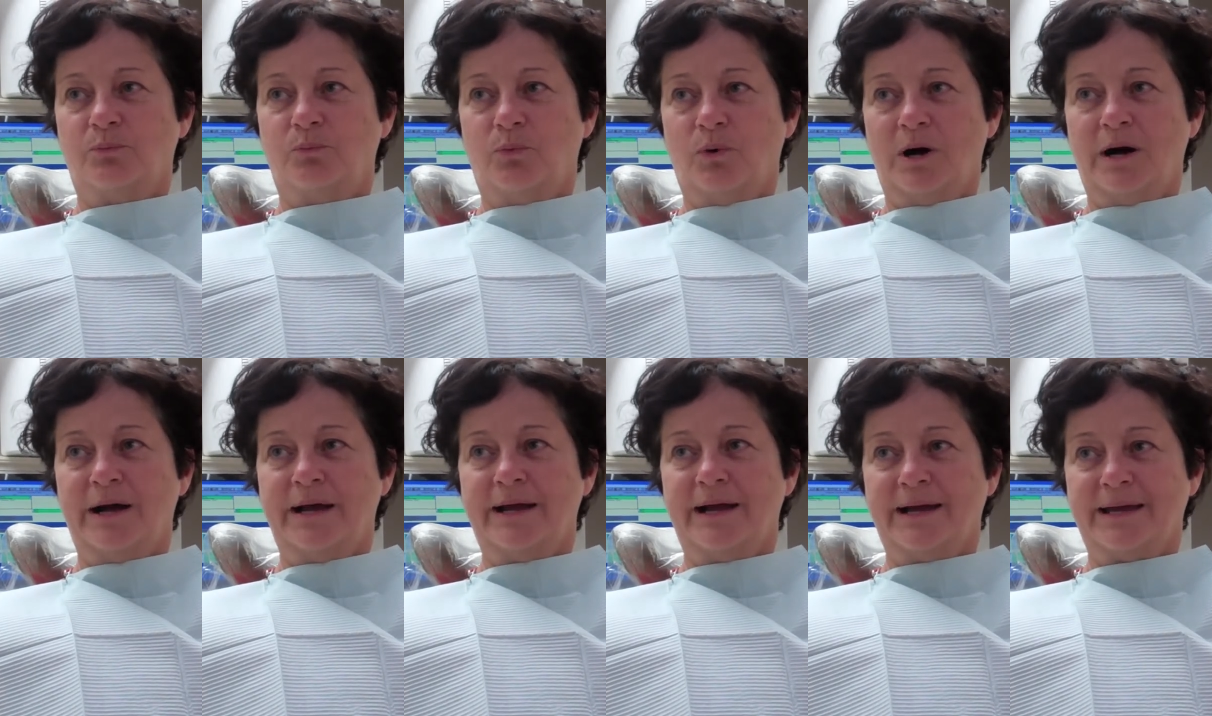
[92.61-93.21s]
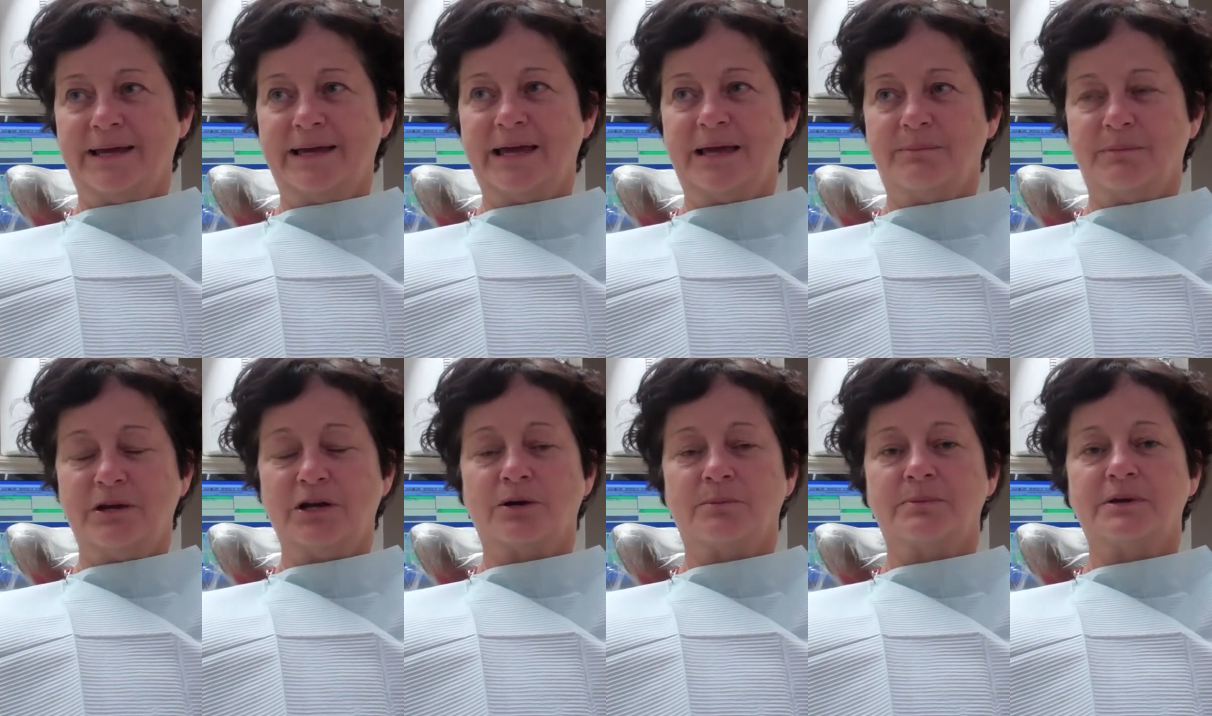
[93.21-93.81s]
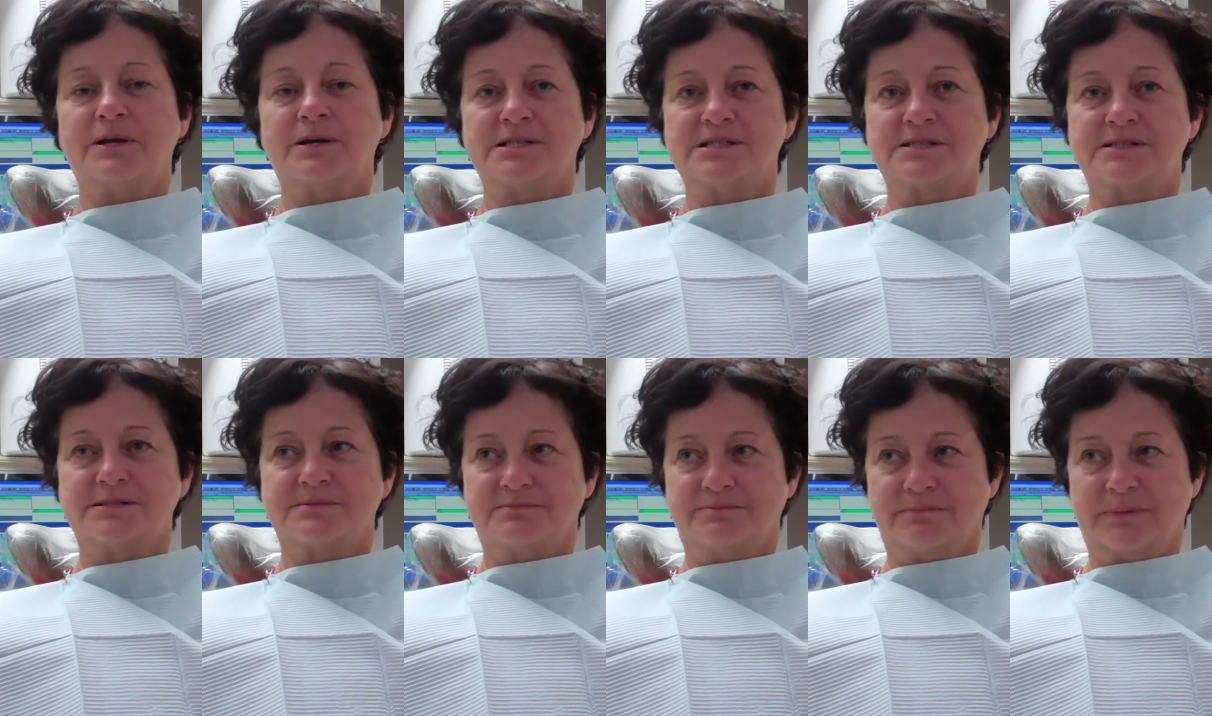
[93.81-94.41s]
why I came here,
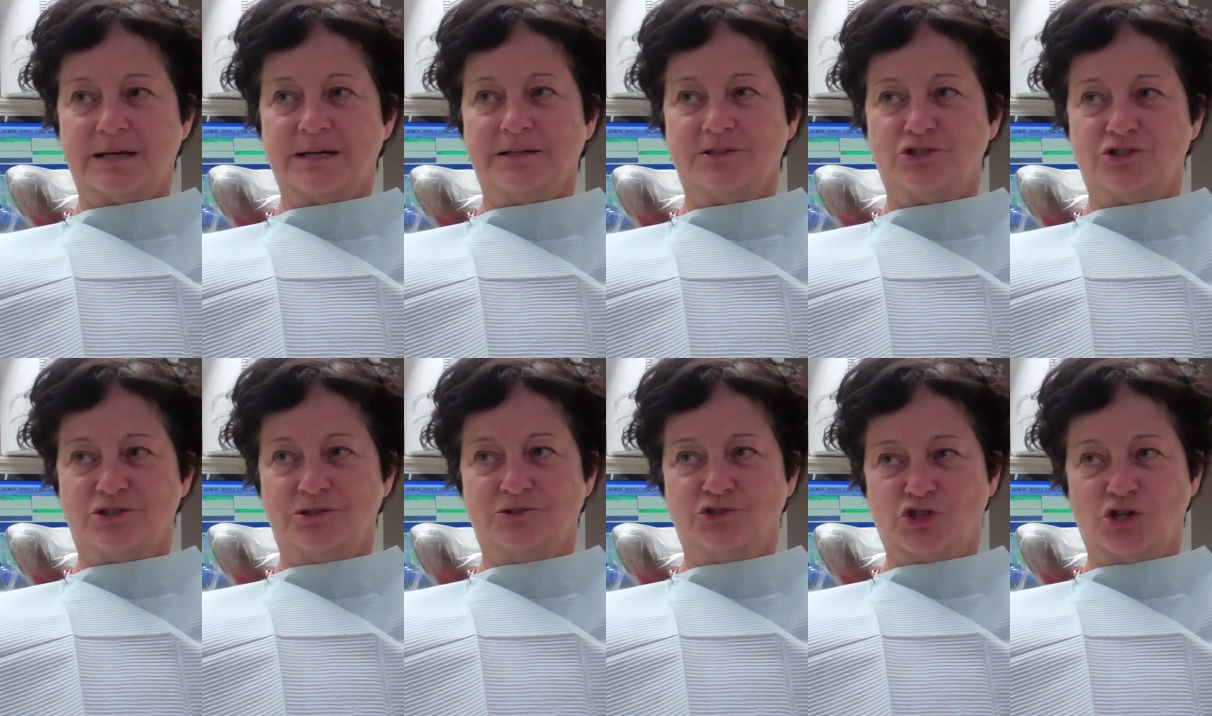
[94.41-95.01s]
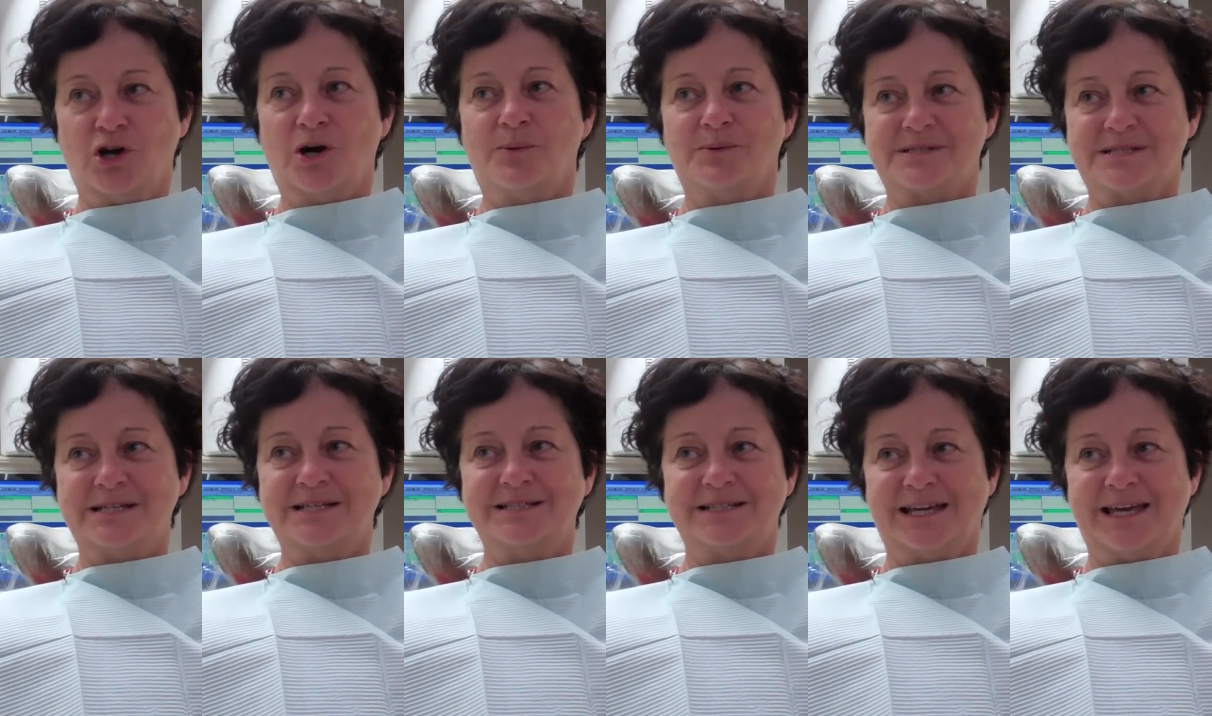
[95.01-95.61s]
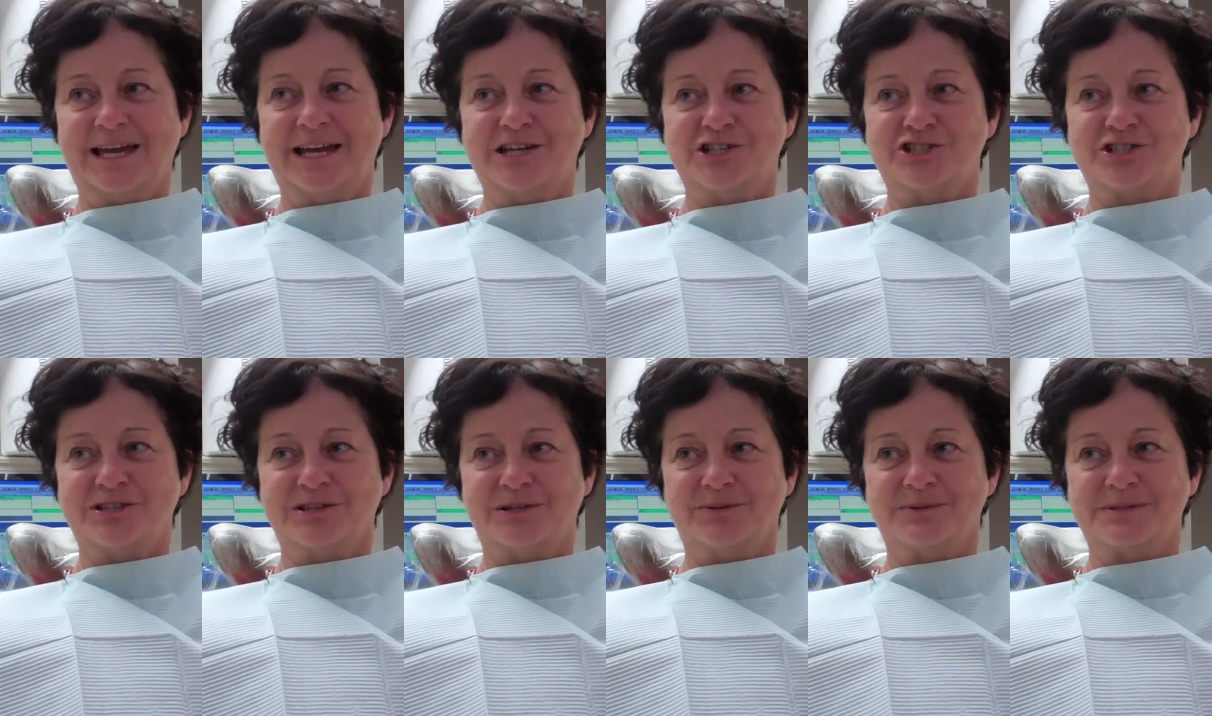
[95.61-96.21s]
because my jaw was an
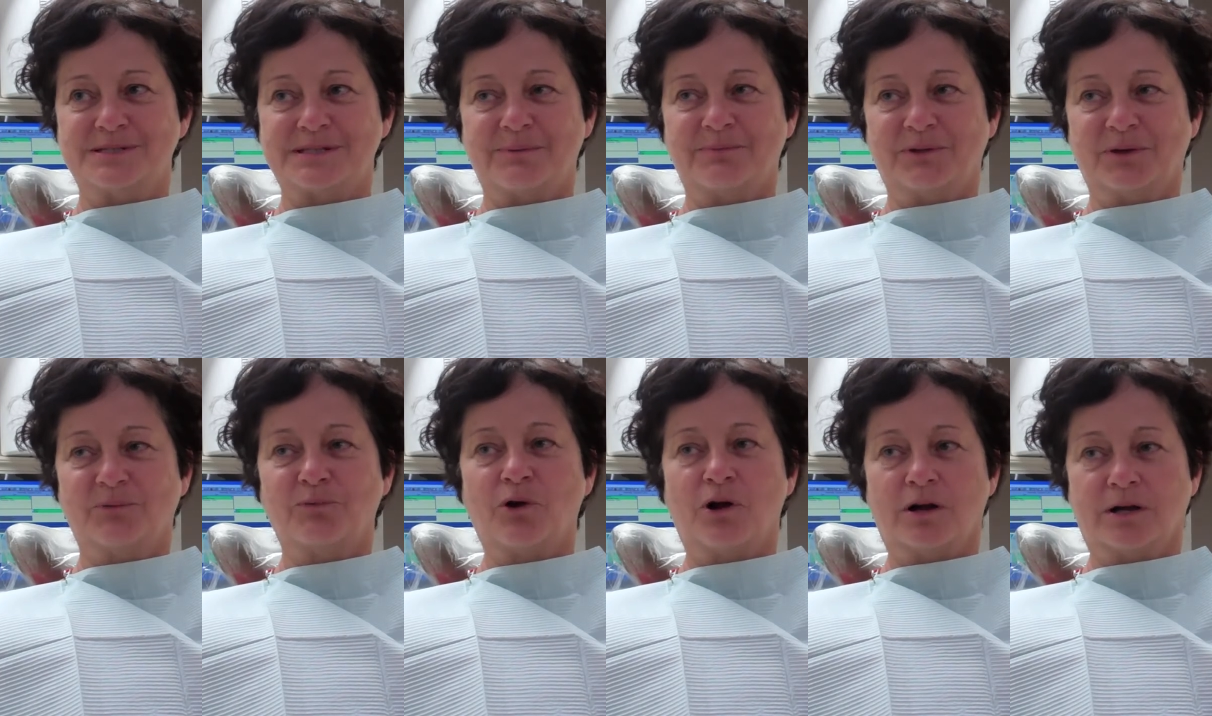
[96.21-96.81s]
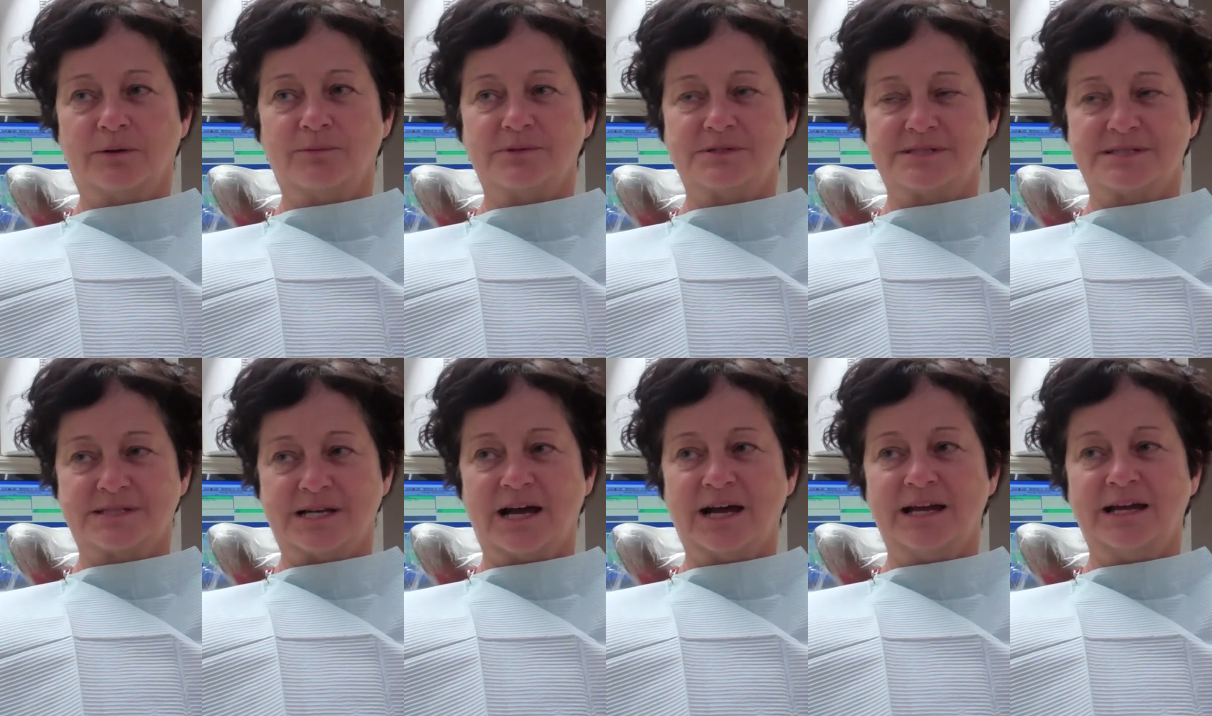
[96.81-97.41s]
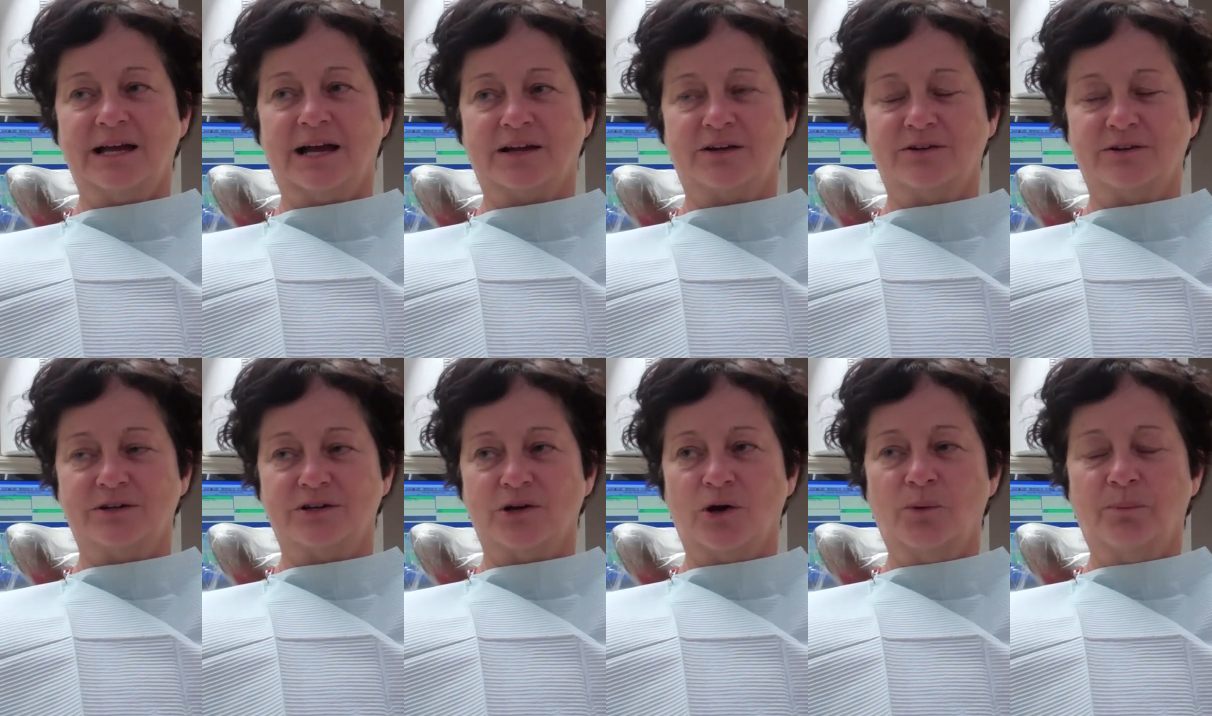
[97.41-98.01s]
indication there was something wrong. It was tight. I
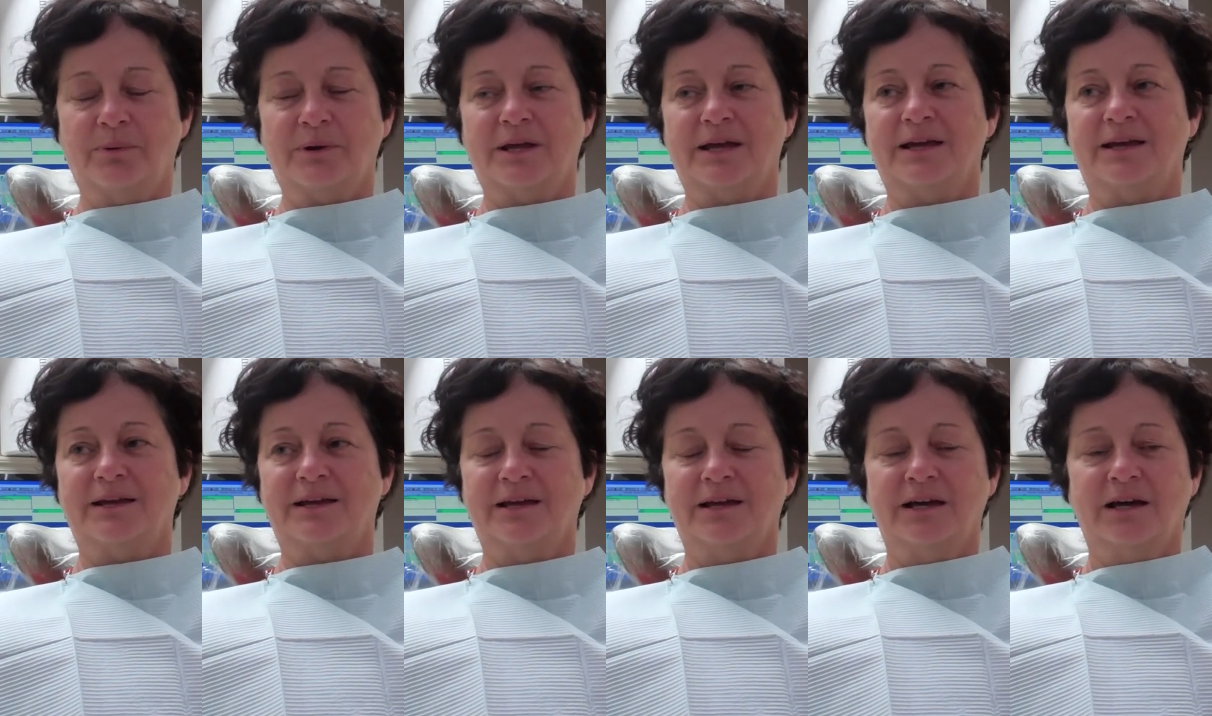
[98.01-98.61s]
couldn't open it.